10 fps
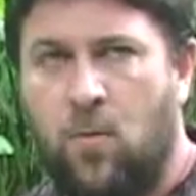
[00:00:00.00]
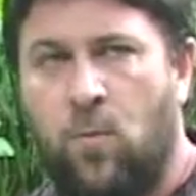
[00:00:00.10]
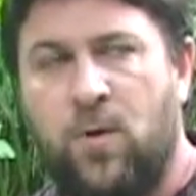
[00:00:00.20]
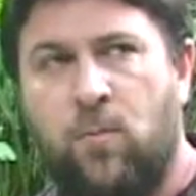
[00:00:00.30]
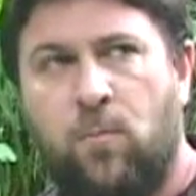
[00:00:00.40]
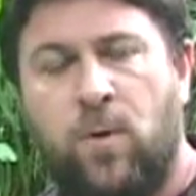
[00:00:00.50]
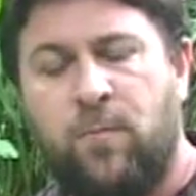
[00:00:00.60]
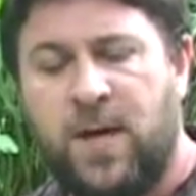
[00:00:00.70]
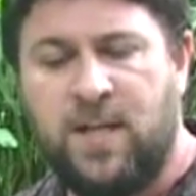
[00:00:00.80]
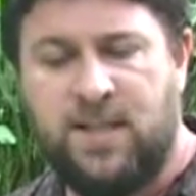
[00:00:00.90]
When, when
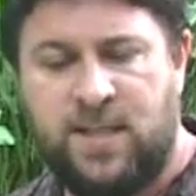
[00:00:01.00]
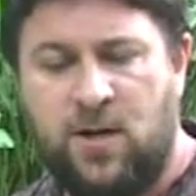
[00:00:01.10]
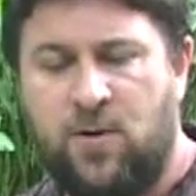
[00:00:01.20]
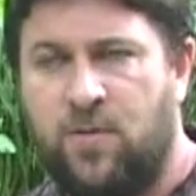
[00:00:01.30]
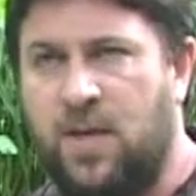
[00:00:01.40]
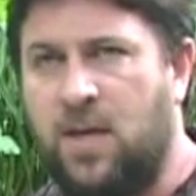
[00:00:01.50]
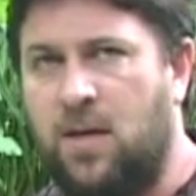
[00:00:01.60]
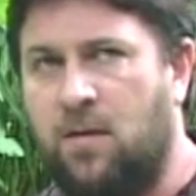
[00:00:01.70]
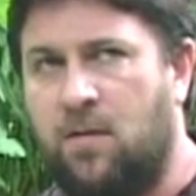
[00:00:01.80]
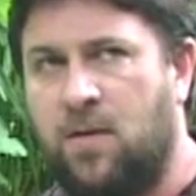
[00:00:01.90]
we consider
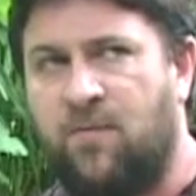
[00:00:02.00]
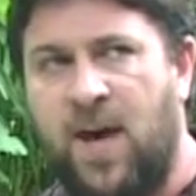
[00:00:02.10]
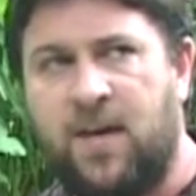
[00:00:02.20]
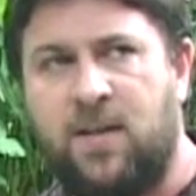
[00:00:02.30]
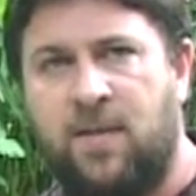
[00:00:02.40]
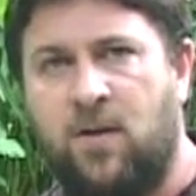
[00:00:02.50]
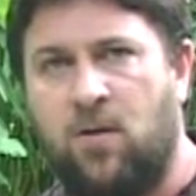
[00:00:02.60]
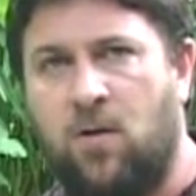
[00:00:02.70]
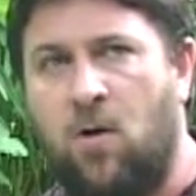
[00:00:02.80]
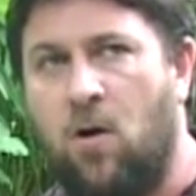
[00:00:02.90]
the, the fact that
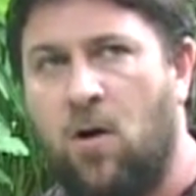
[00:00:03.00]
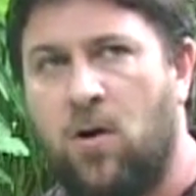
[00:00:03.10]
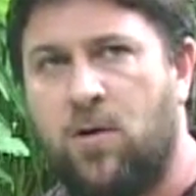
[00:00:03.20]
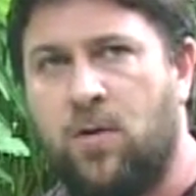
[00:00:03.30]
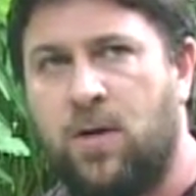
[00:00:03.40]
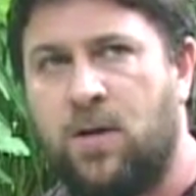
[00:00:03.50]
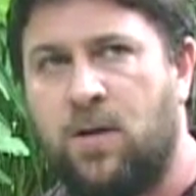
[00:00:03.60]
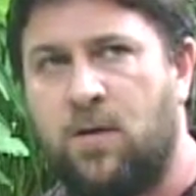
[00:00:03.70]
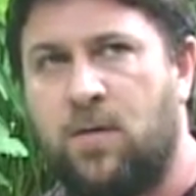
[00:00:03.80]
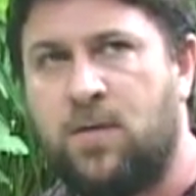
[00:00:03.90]
there are
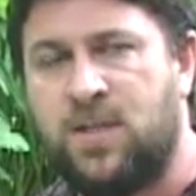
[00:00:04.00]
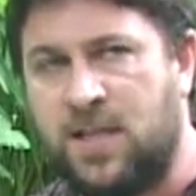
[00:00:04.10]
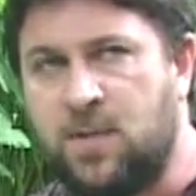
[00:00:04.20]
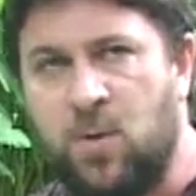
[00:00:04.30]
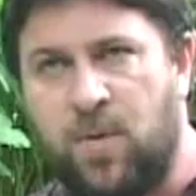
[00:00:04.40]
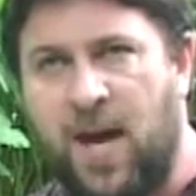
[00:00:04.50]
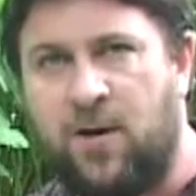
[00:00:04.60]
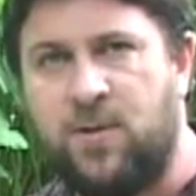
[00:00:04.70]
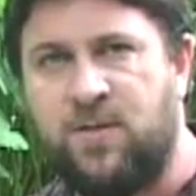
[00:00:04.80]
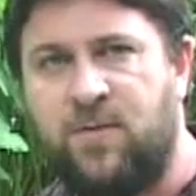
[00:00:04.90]
sensible
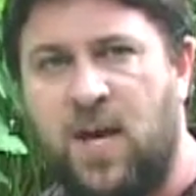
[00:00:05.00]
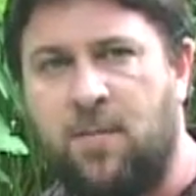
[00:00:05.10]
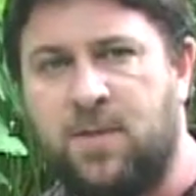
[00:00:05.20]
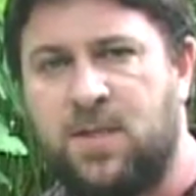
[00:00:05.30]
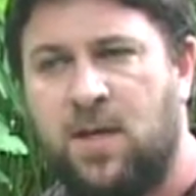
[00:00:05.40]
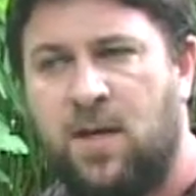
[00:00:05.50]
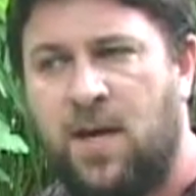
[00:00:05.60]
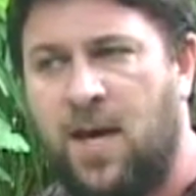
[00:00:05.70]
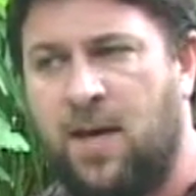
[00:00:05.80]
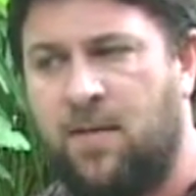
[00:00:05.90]
patterns of names
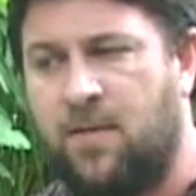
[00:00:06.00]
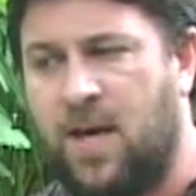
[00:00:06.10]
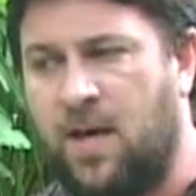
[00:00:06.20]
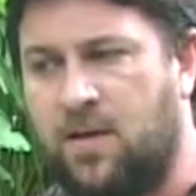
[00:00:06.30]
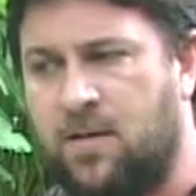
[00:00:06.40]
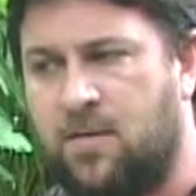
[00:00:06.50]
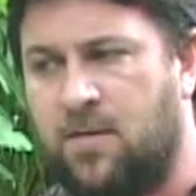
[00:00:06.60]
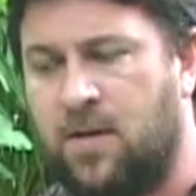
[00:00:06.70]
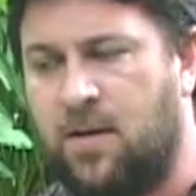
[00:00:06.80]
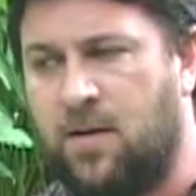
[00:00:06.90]
and that
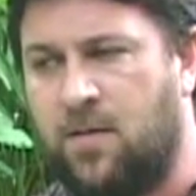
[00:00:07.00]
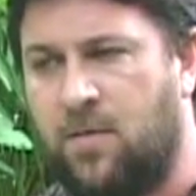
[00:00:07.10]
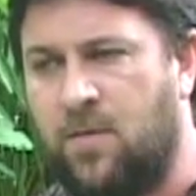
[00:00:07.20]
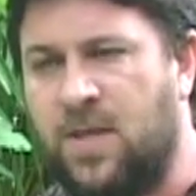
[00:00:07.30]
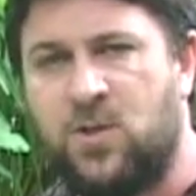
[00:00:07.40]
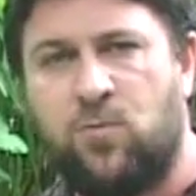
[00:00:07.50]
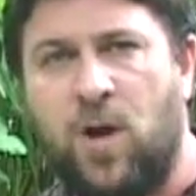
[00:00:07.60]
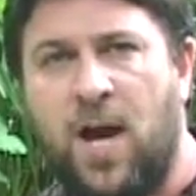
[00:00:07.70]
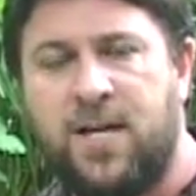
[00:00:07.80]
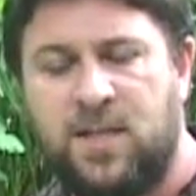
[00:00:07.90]
uh, these
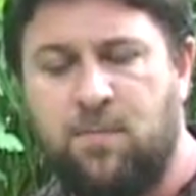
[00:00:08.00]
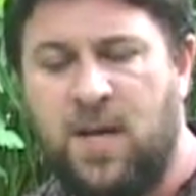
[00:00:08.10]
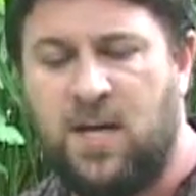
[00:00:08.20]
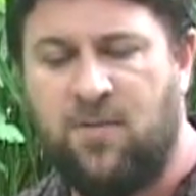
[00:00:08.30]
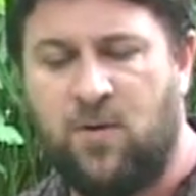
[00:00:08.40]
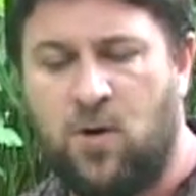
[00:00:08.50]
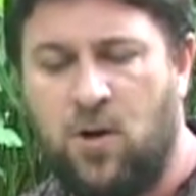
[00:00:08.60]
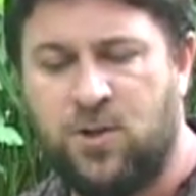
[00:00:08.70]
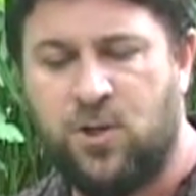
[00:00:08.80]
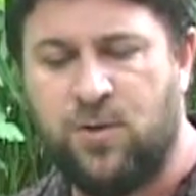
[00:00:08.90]
arise in many different
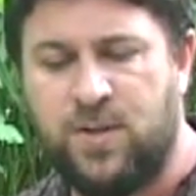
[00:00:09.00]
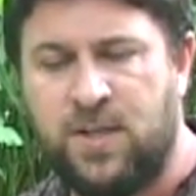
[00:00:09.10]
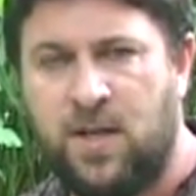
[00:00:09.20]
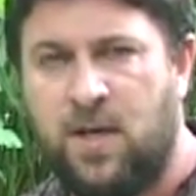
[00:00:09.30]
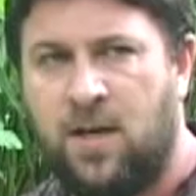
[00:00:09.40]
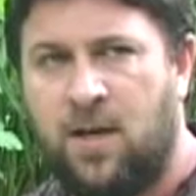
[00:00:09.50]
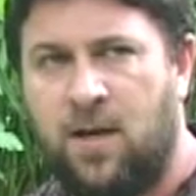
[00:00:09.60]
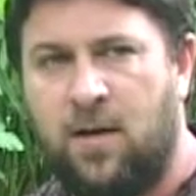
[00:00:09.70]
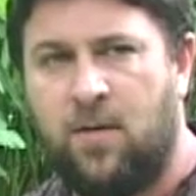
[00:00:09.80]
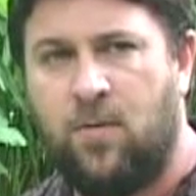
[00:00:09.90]
cultures,
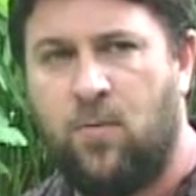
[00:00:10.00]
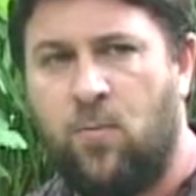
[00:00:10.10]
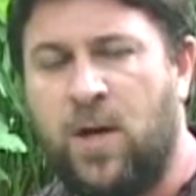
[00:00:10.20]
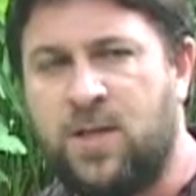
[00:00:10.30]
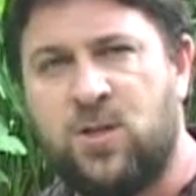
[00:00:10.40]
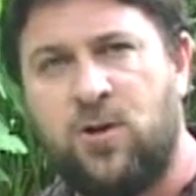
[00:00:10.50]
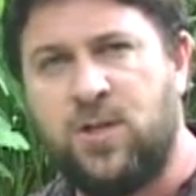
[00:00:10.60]
uh, we can start